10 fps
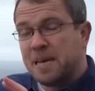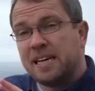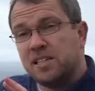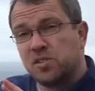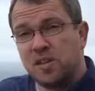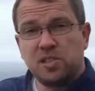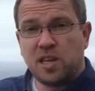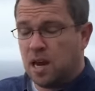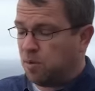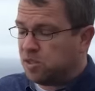because
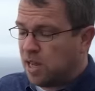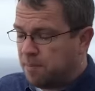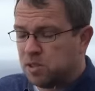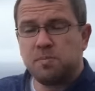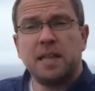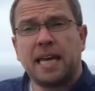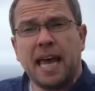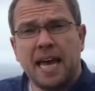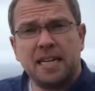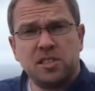this camera, this happens to be
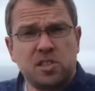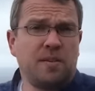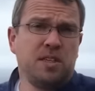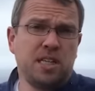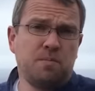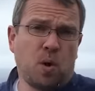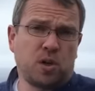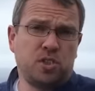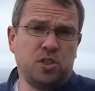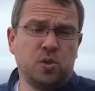the Canon seven D
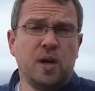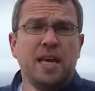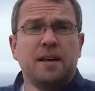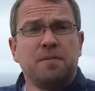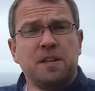Mark two,